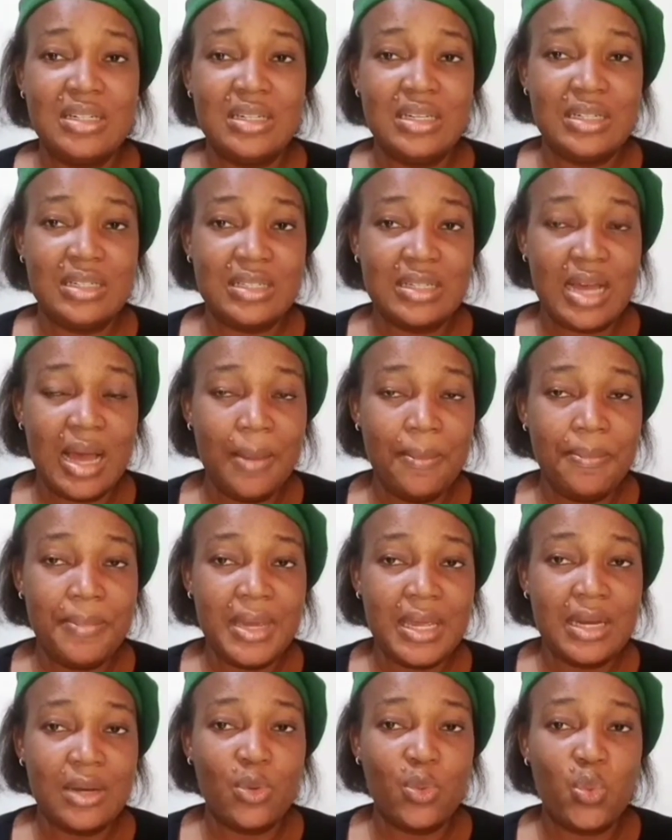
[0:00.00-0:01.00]

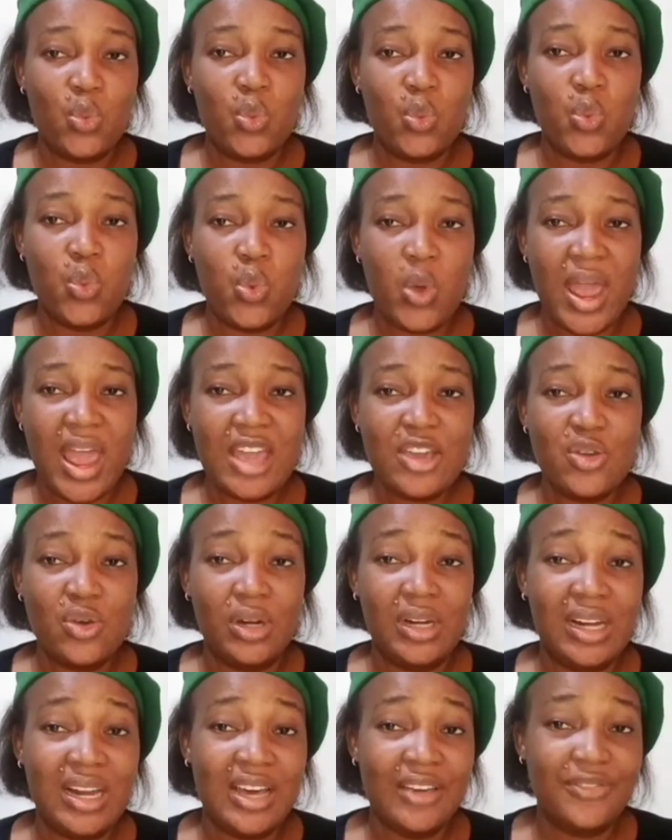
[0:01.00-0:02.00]
determine where your
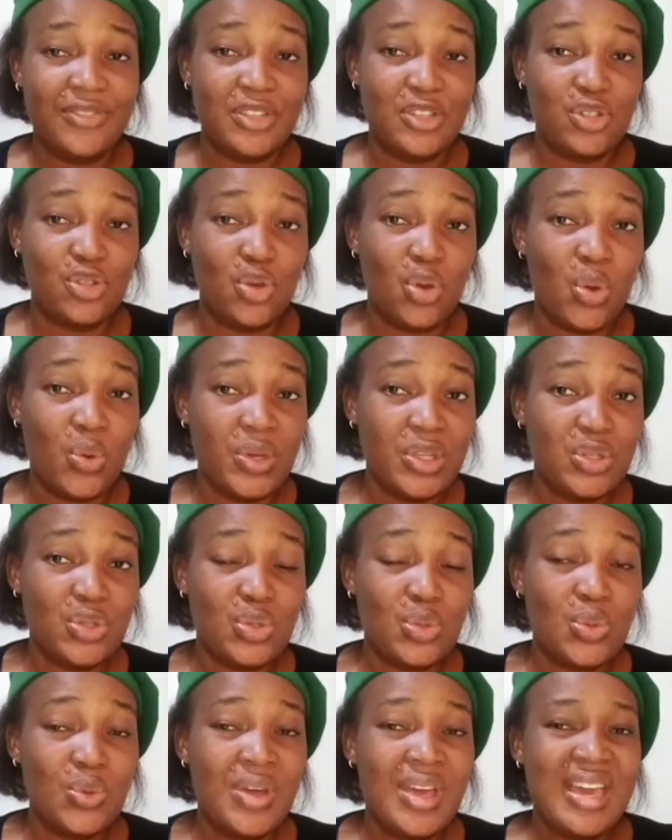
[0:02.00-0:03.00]
life is going
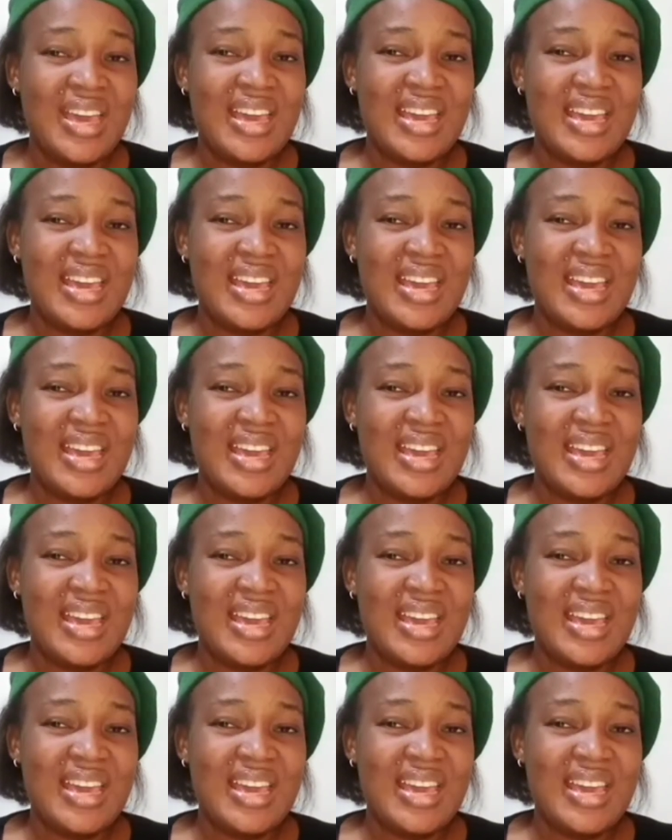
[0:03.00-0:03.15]
to